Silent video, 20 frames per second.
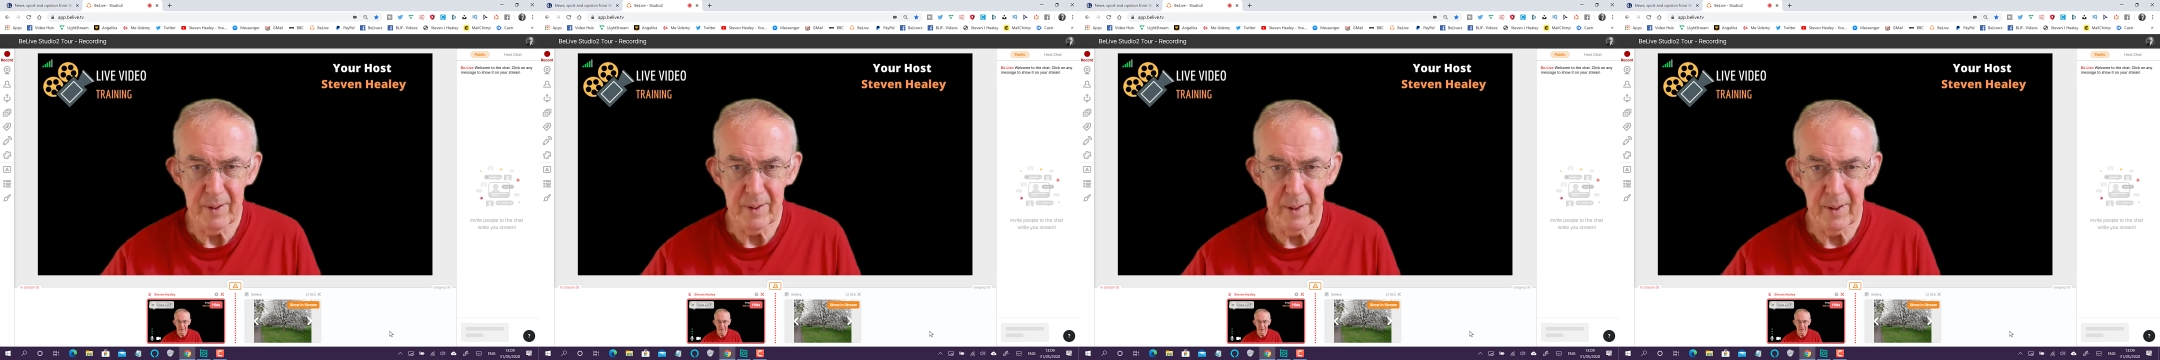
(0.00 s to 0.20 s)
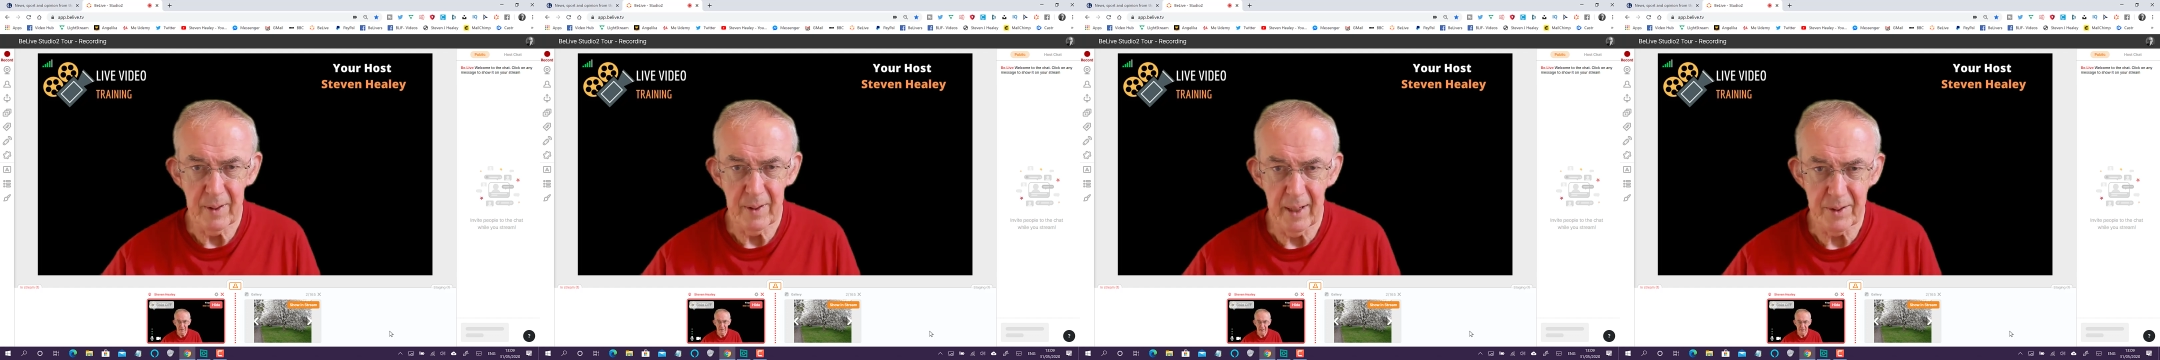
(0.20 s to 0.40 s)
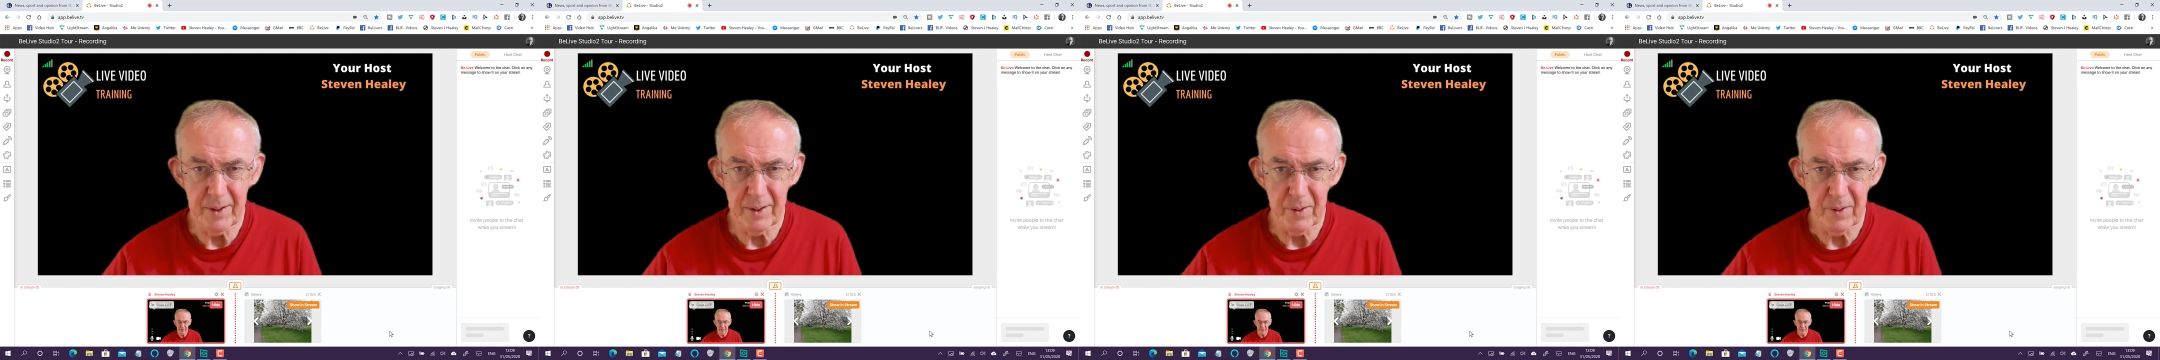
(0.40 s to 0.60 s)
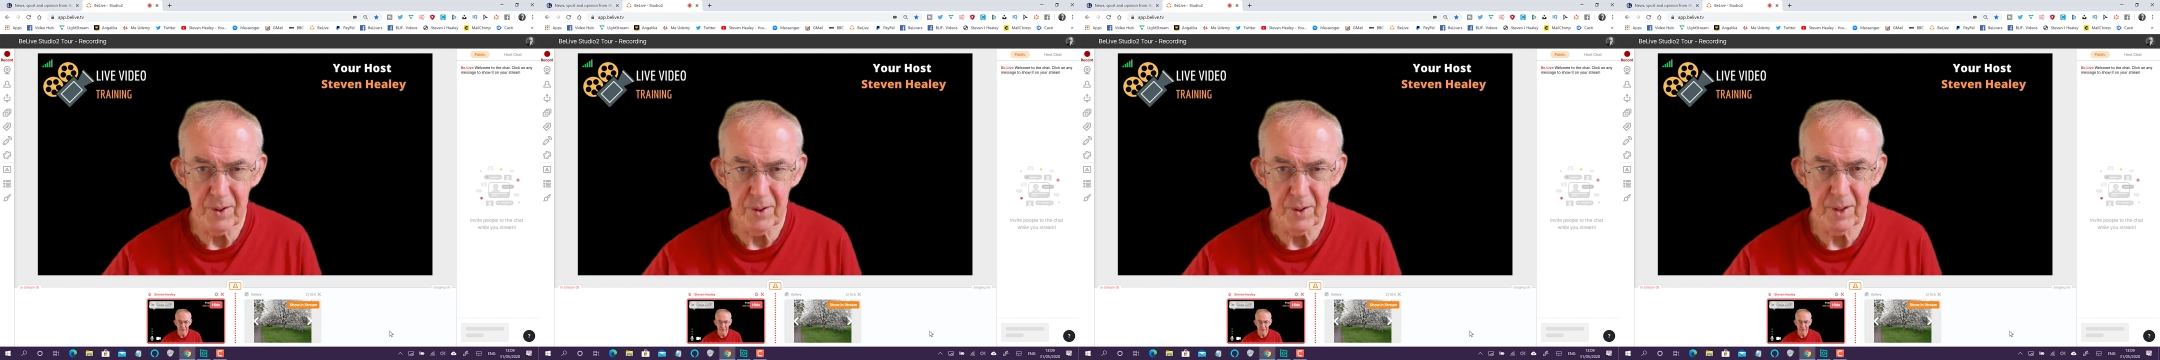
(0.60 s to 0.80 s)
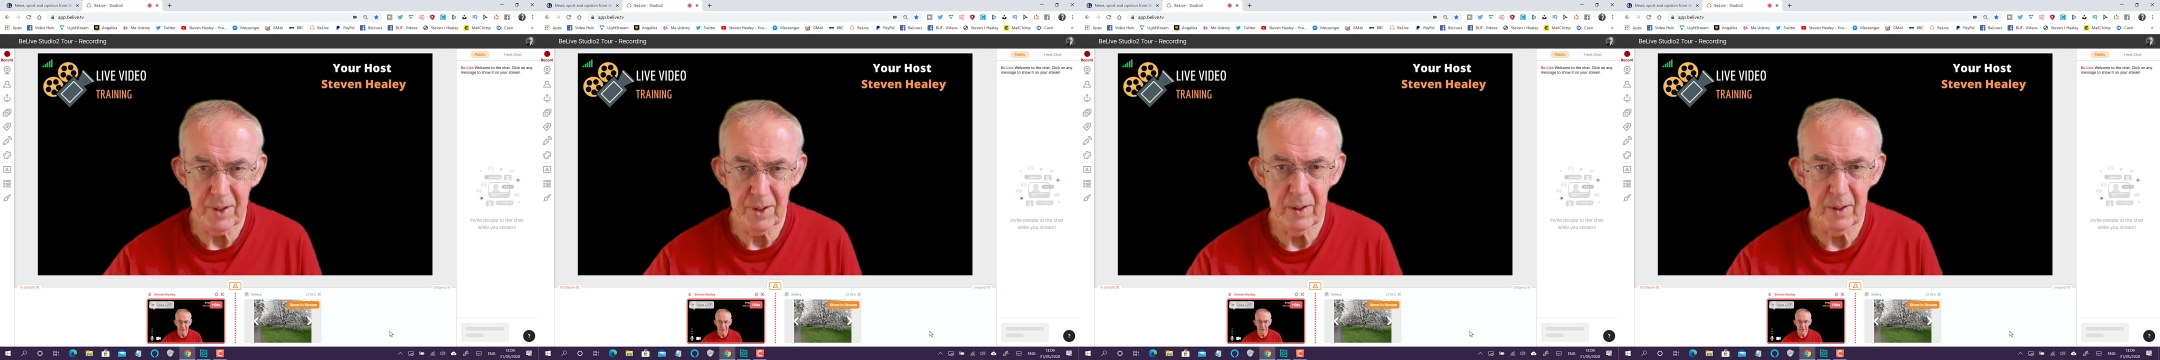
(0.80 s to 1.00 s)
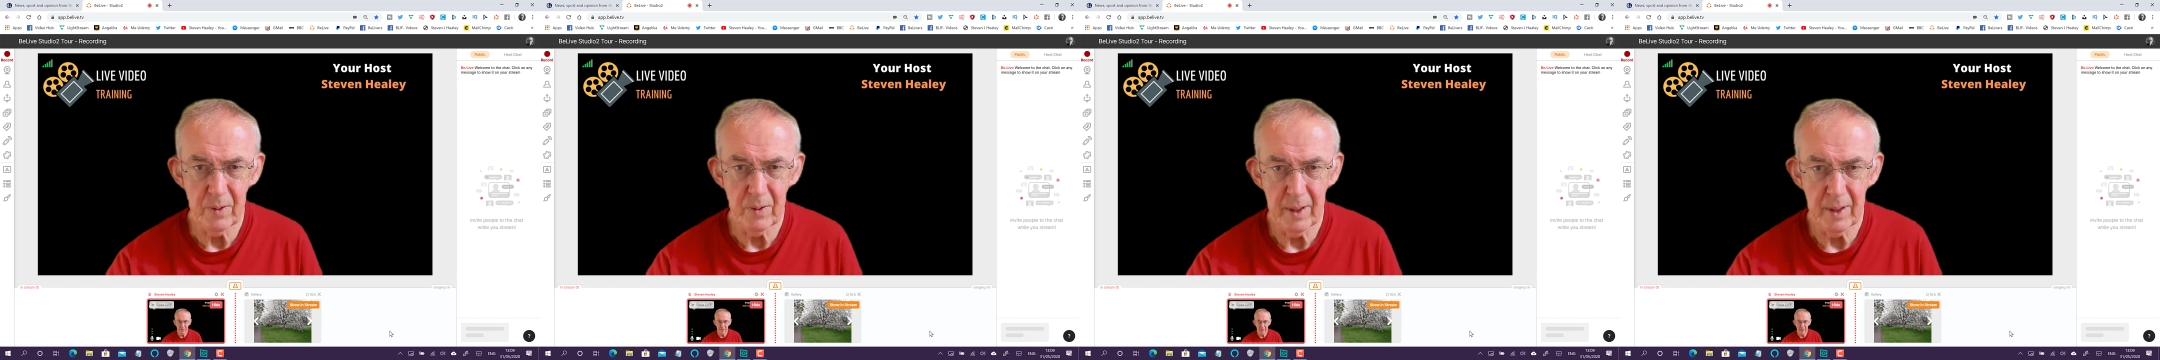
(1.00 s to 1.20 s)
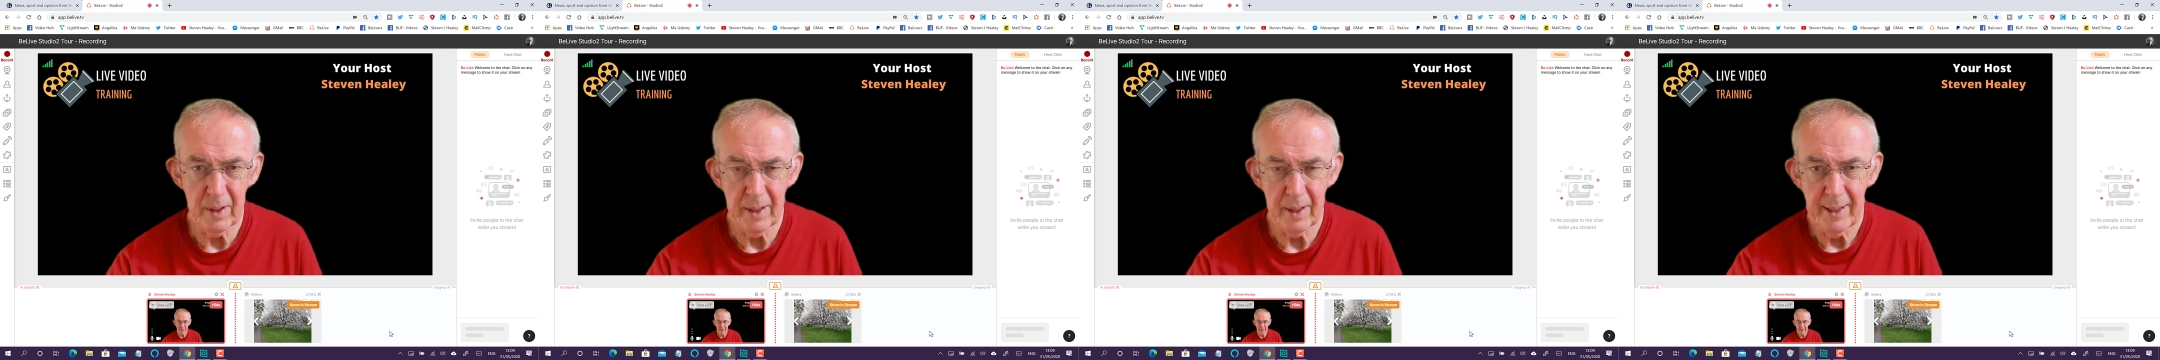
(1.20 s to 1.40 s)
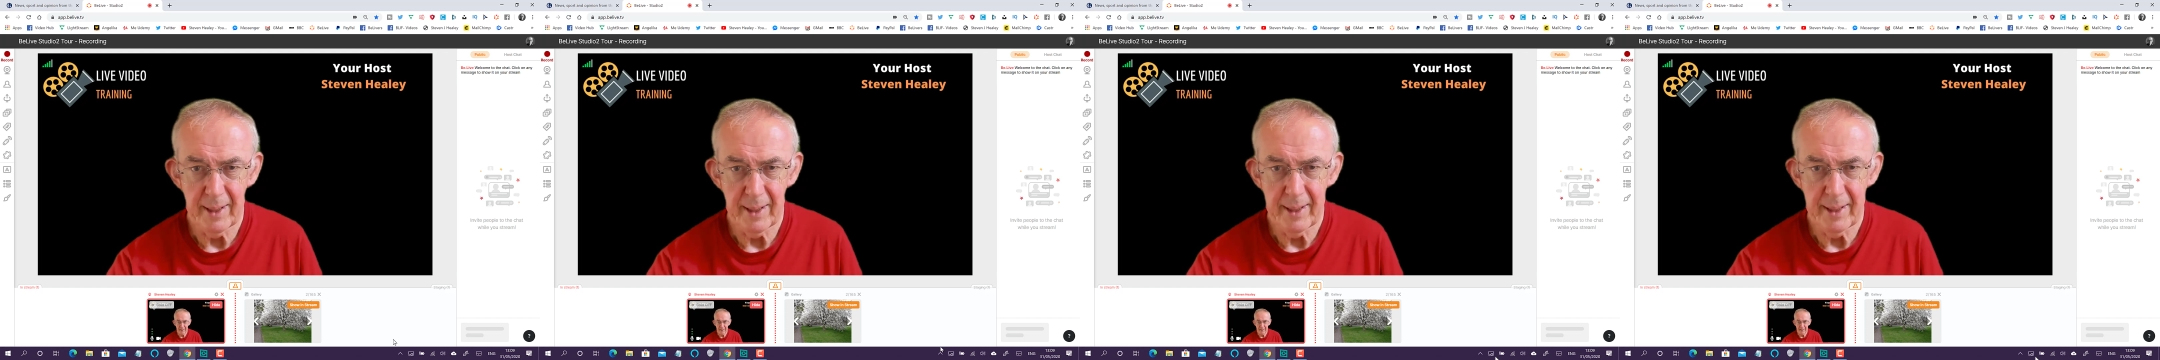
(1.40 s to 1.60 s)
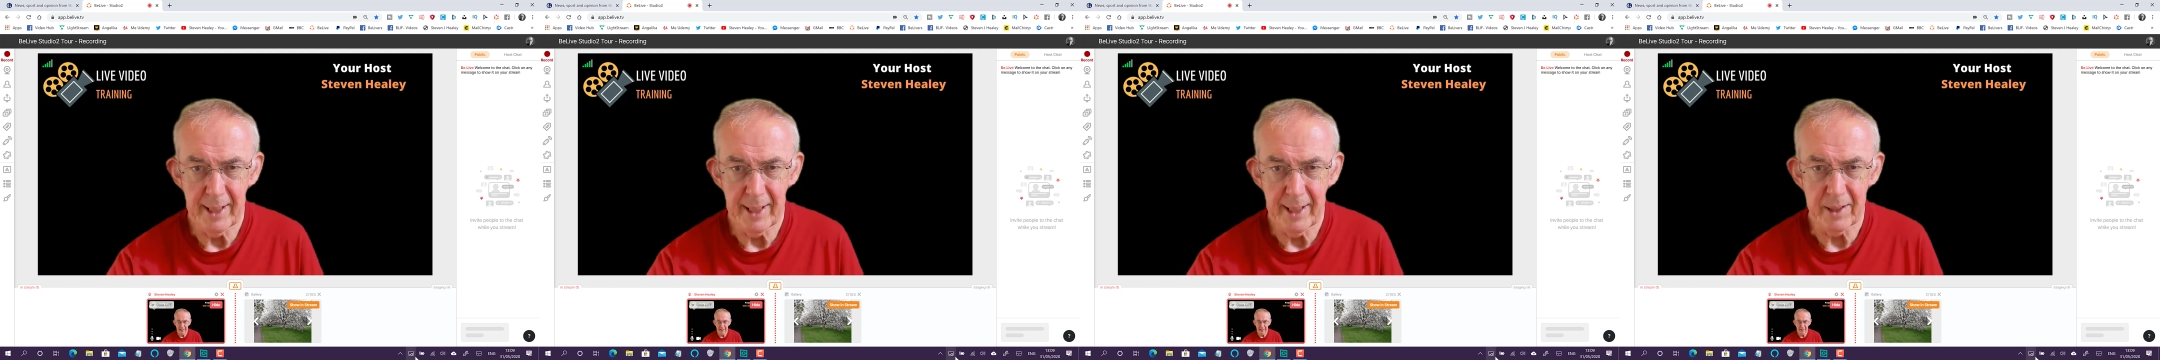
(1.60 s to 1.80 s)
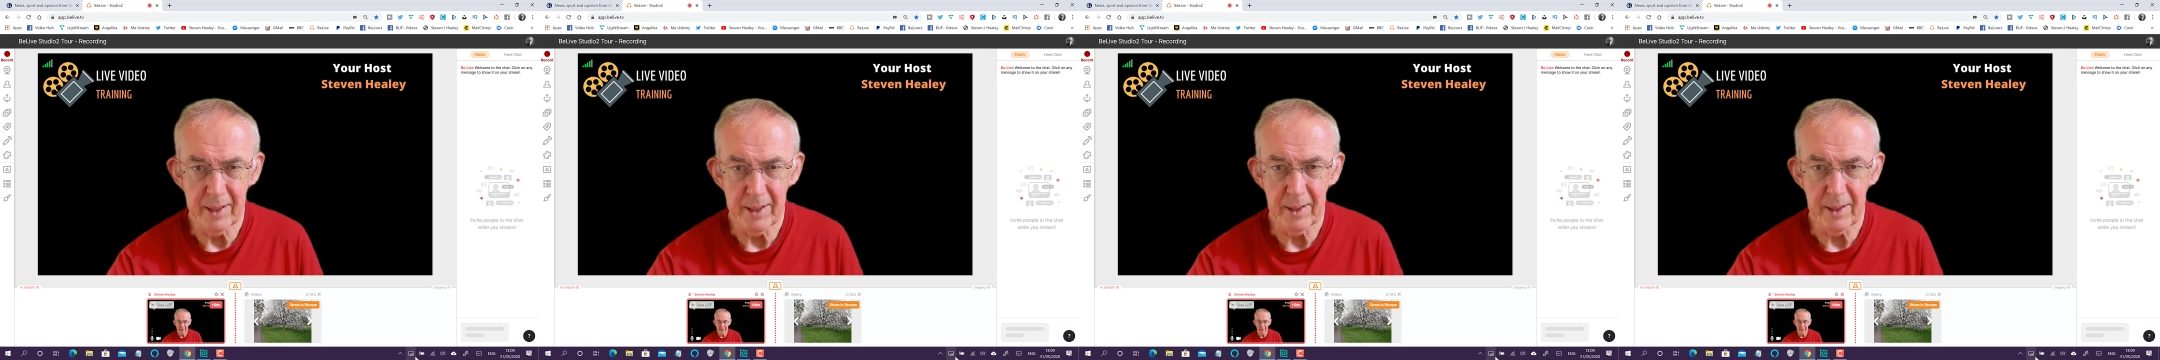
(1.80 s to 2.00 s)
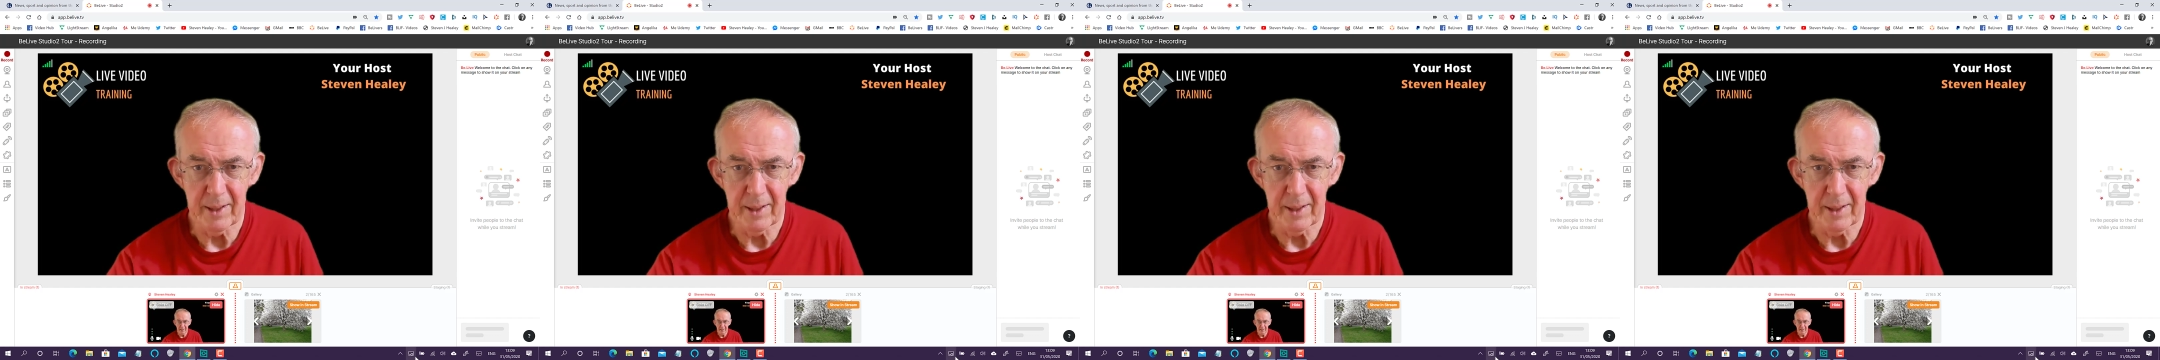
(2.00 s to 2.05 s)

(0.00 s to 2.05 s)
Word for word: I shall see you in the next